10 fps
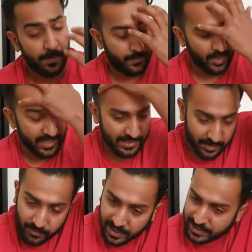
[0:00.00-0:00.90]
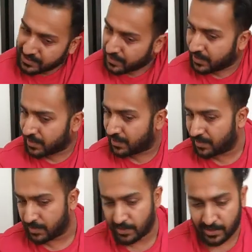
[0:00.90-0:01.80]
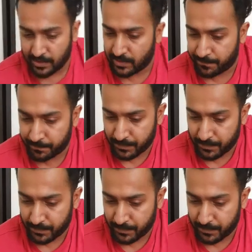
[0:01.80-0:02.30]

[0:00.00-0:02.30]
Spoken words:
Pricing wise, the